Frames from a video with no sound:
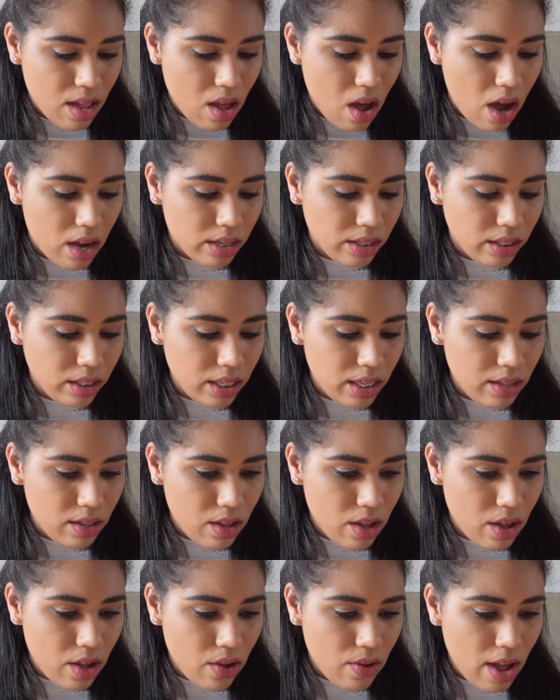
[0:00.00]
Honestly
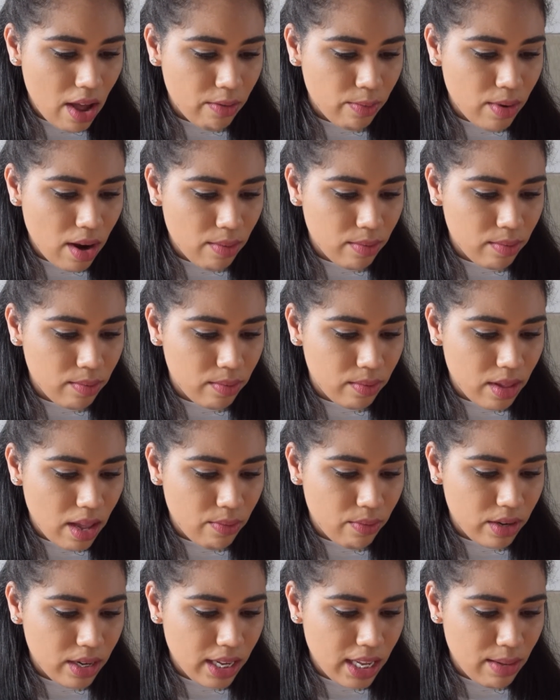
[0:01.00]
though, I
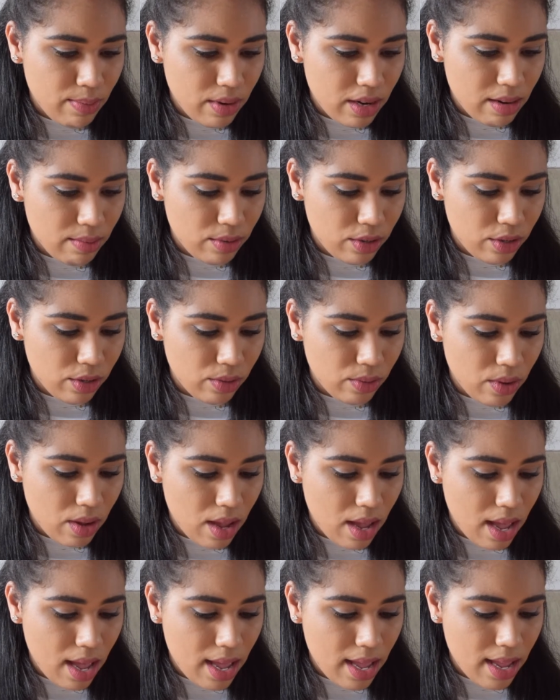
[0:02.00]
wouldn't keep it up too
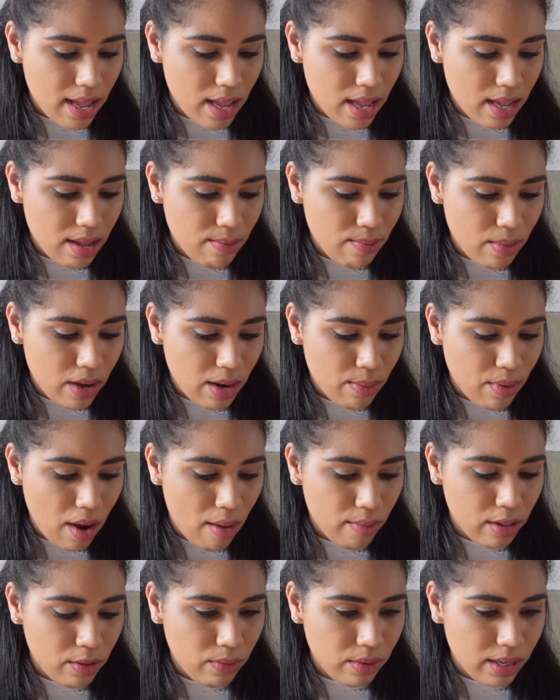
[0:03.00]
high, but I
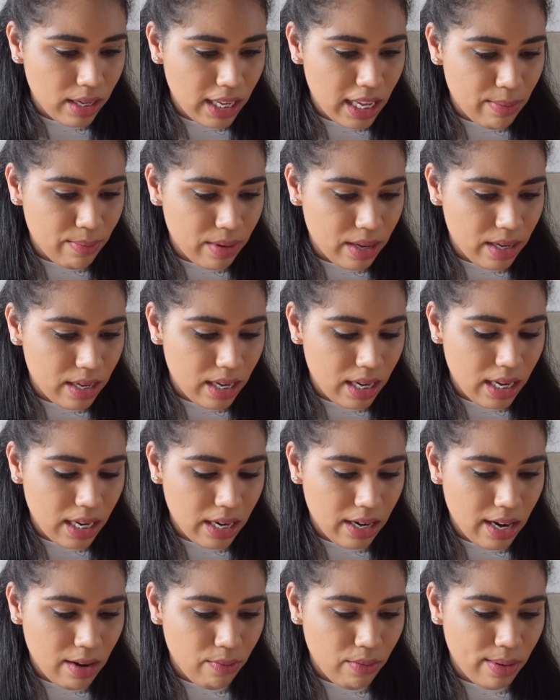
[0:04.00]
probably wouldn't keep it
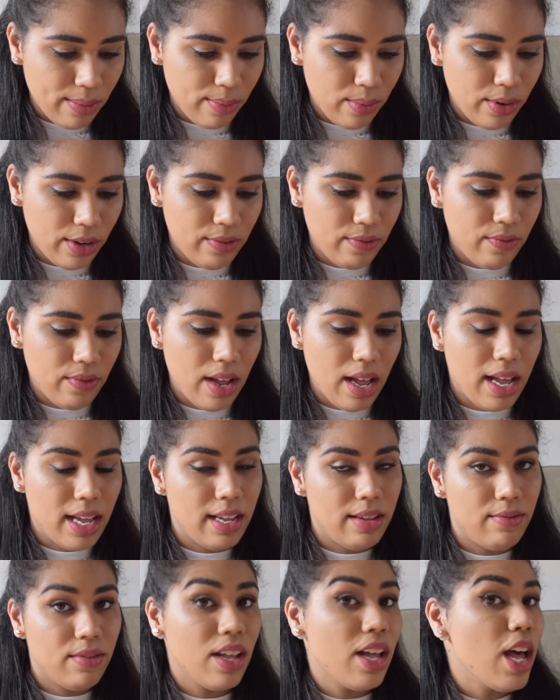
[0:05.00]
here at
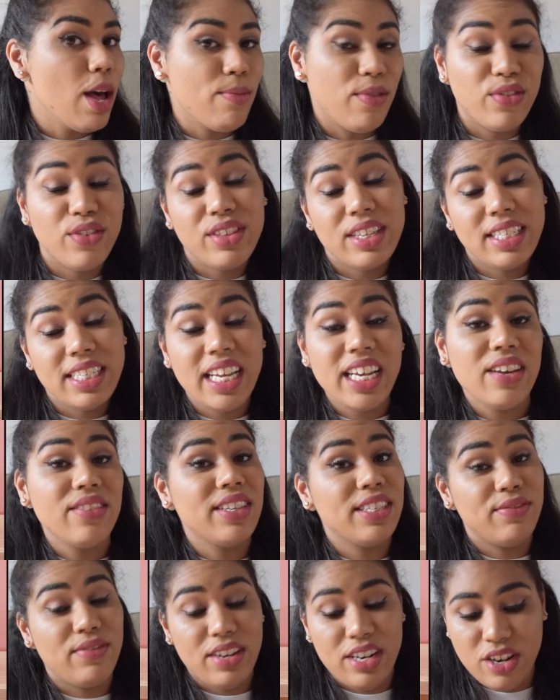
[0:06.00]
1.5, but for the sake of
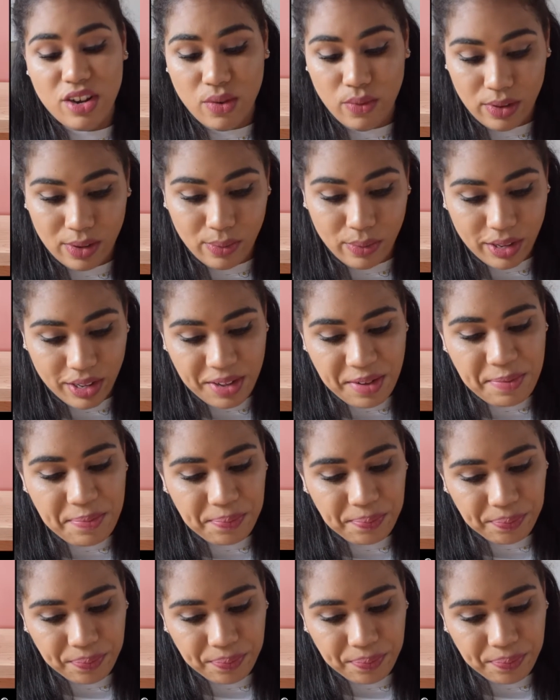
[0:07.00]
this video we will.